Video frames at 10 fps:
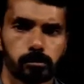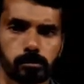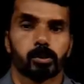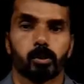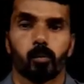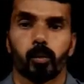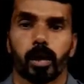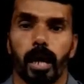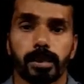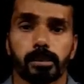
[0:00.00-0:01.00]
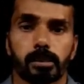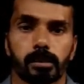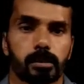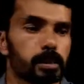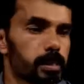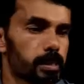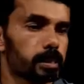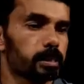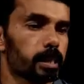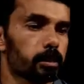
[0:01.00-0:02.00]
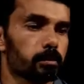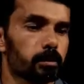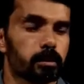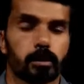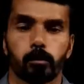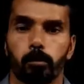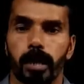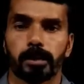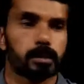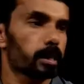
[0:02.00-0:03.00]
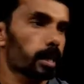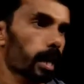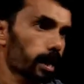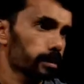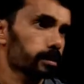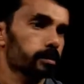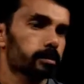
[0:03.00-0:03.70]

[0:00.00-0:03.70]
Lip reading: So we write this 16 by 3 as